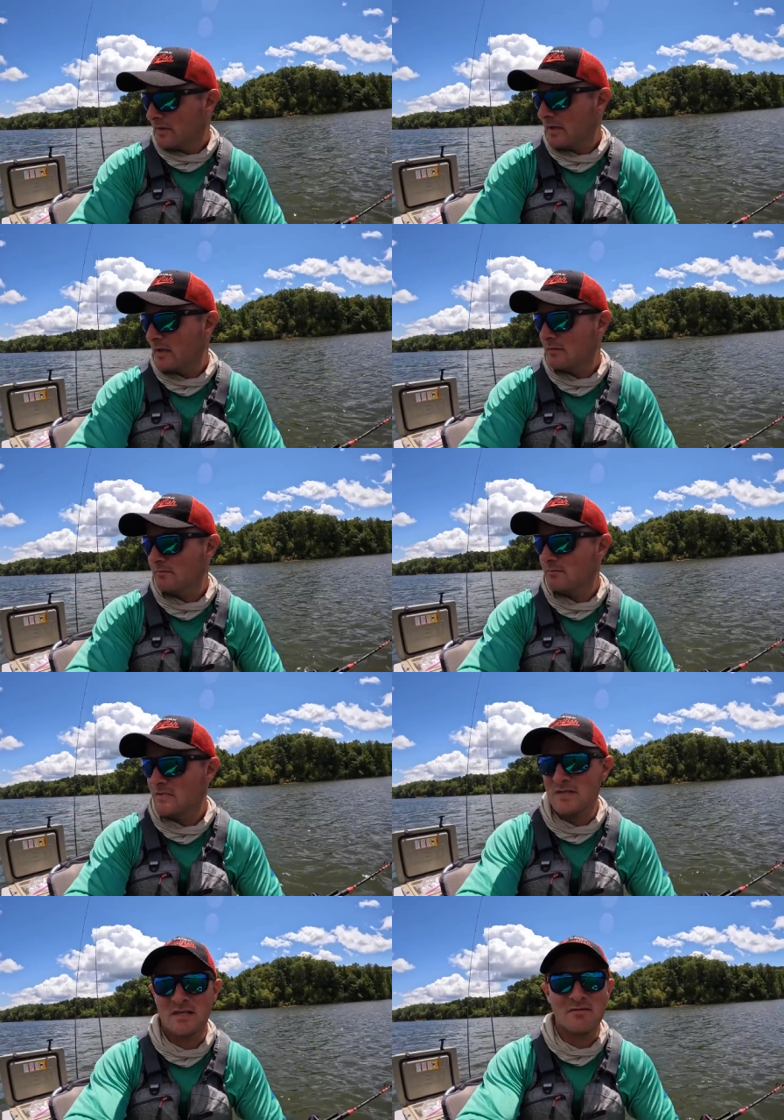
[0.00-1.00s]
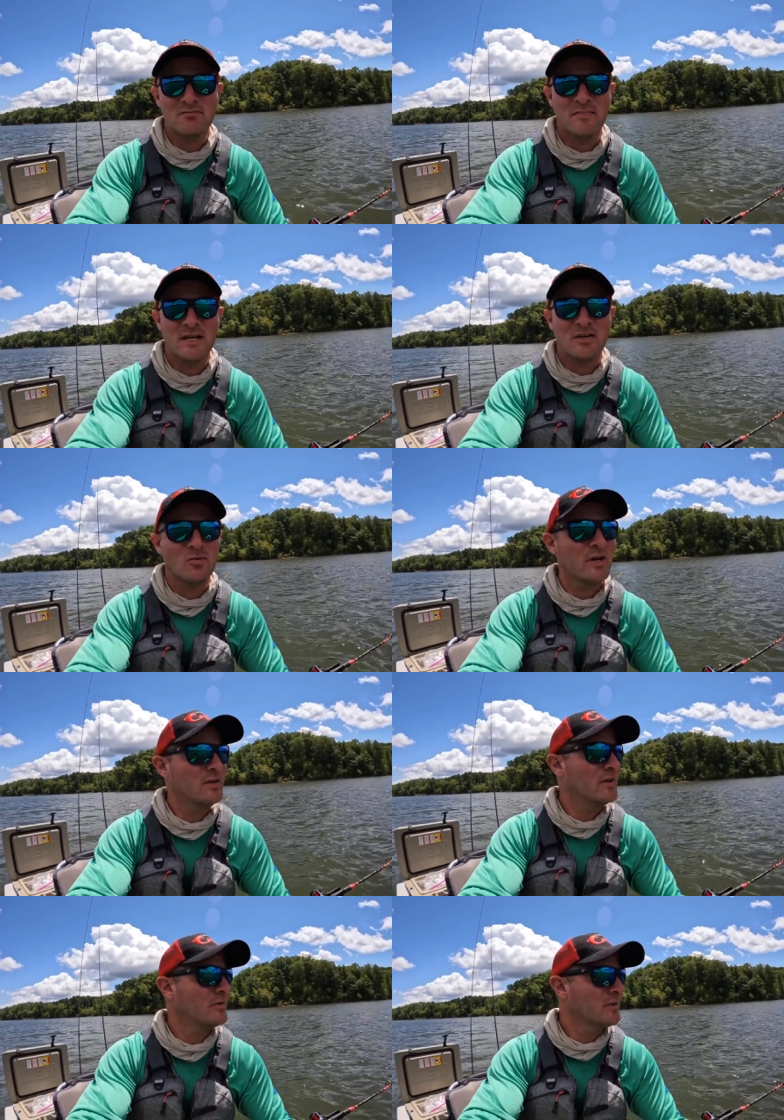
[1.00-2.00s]
and uh, just keep making our way
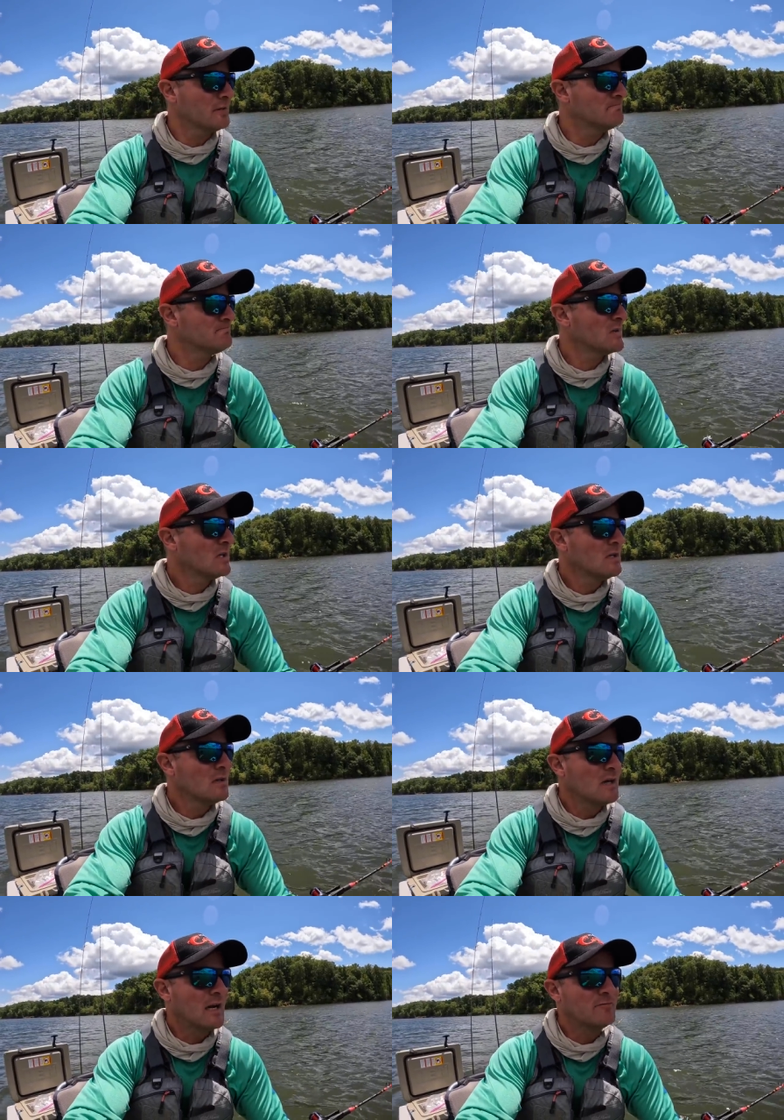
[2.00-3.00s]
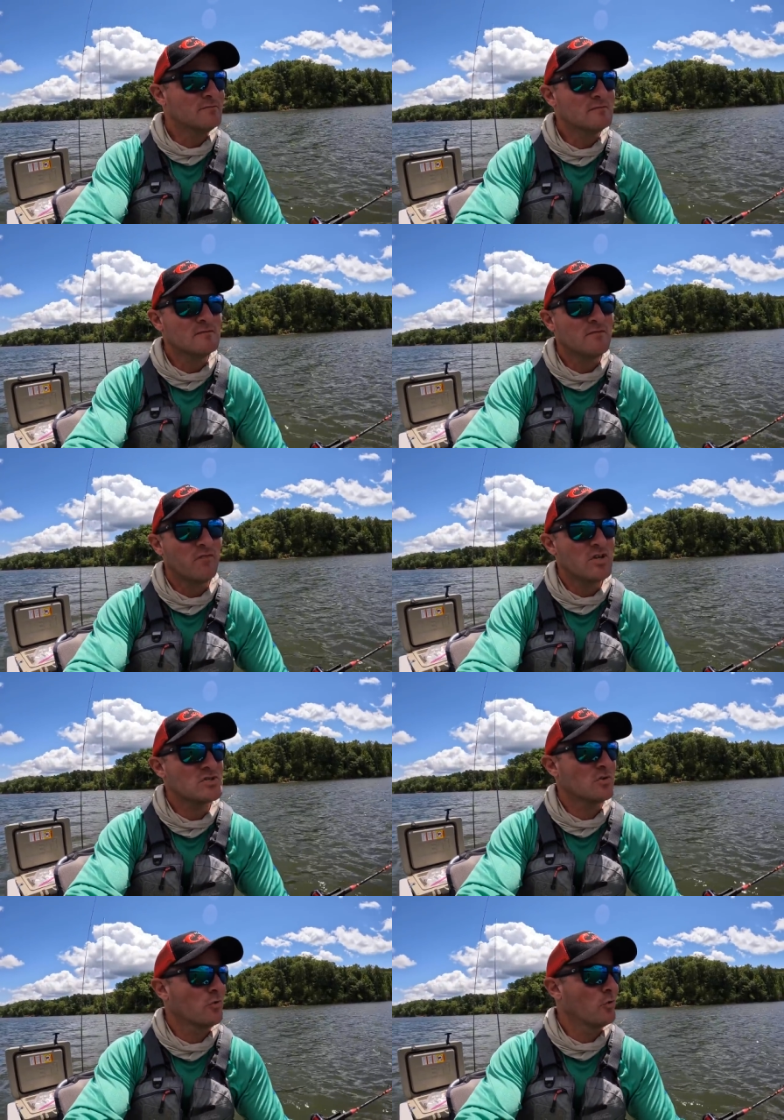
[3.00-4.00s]
along here. I've
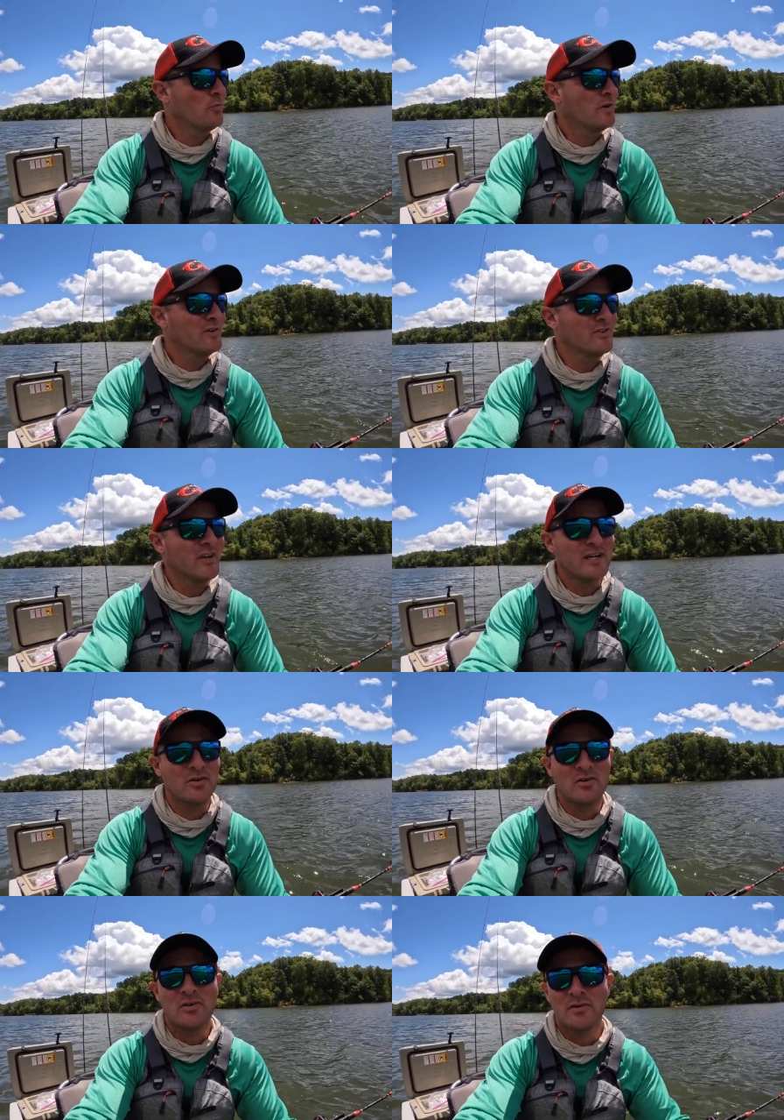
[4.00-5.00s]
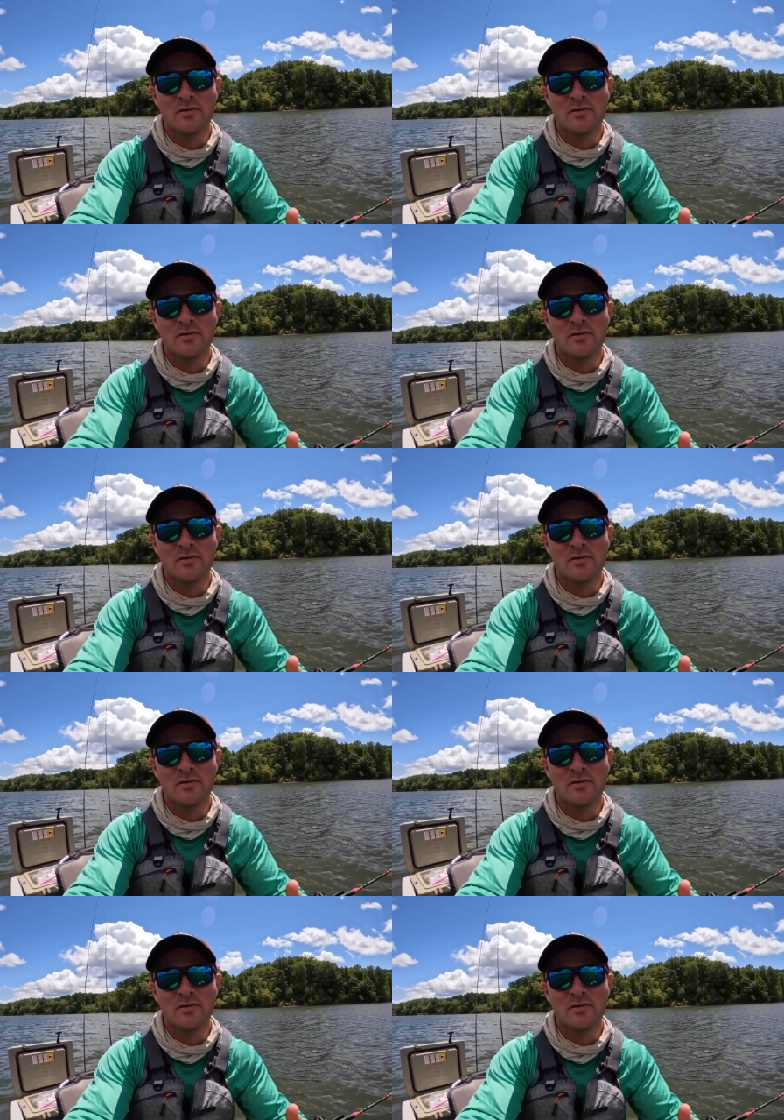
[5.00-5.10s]
fished a little bit later